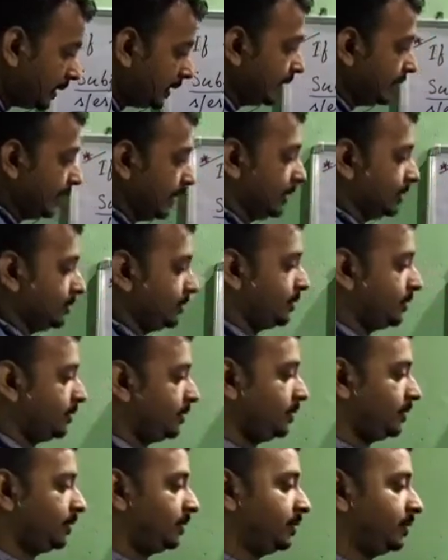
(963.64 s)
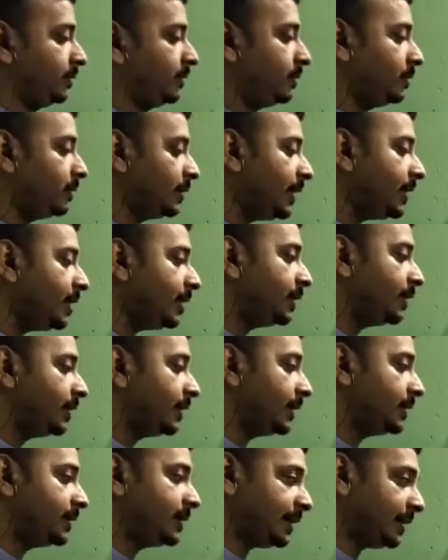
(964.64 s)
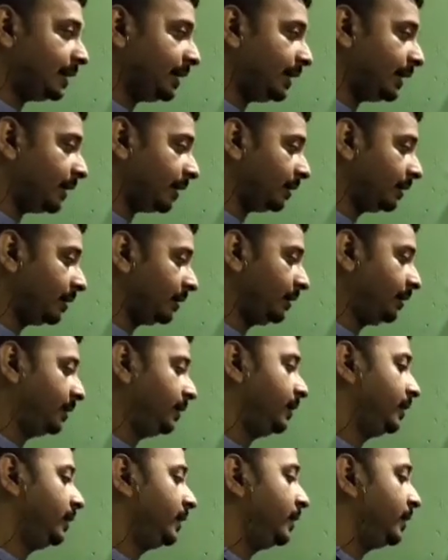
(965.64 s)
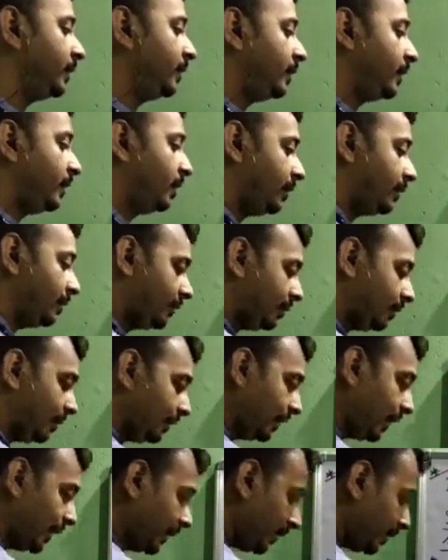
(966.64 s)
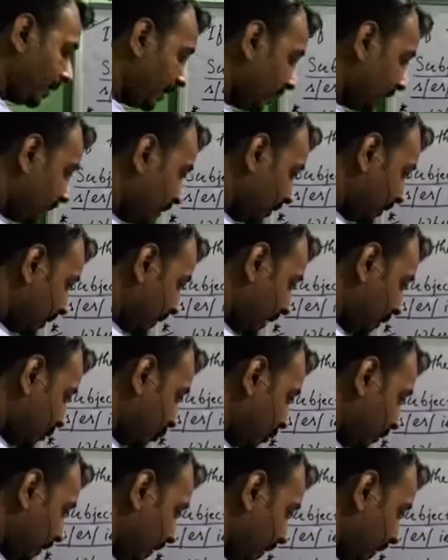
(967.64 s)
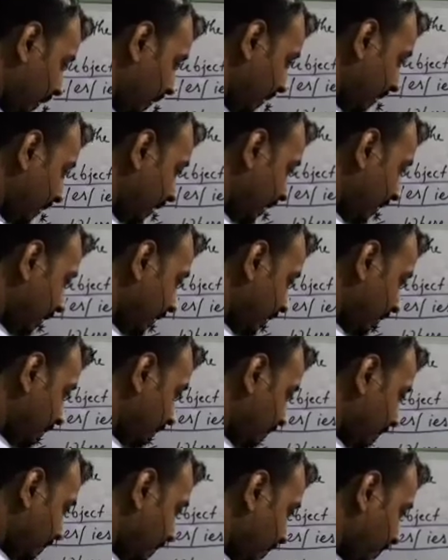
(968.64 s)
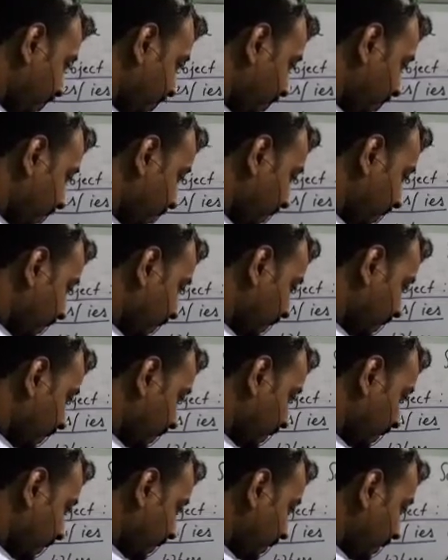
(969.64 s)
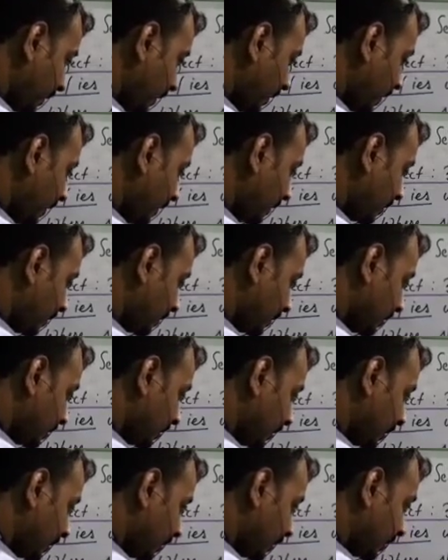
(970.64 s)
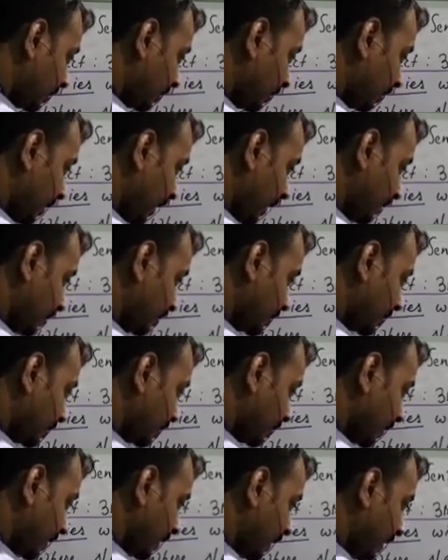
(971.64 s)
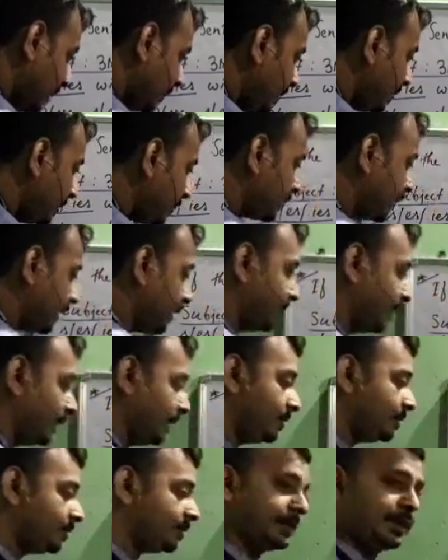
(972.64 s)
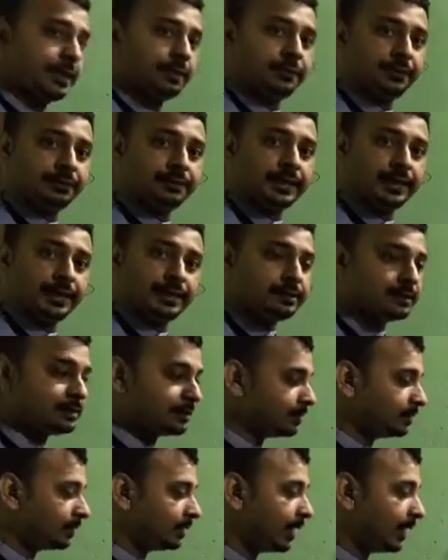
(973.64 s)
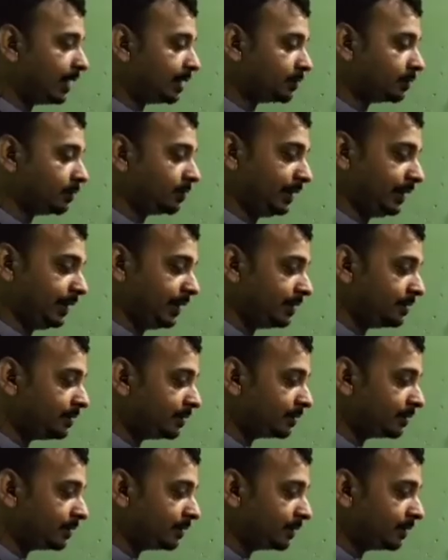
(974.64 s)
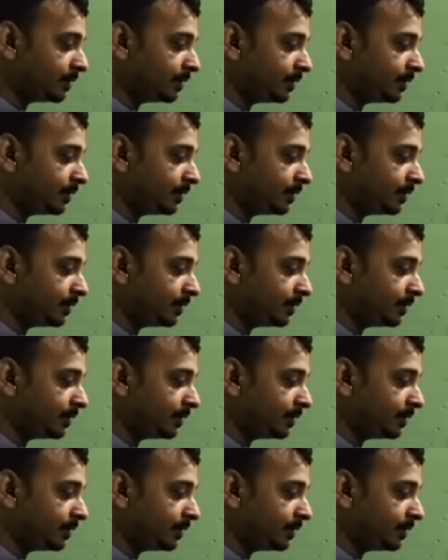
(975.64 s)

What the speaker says: ES. Okay? Is it clear? Like next one, he eat rice. In this sentence, now you guess S or ES?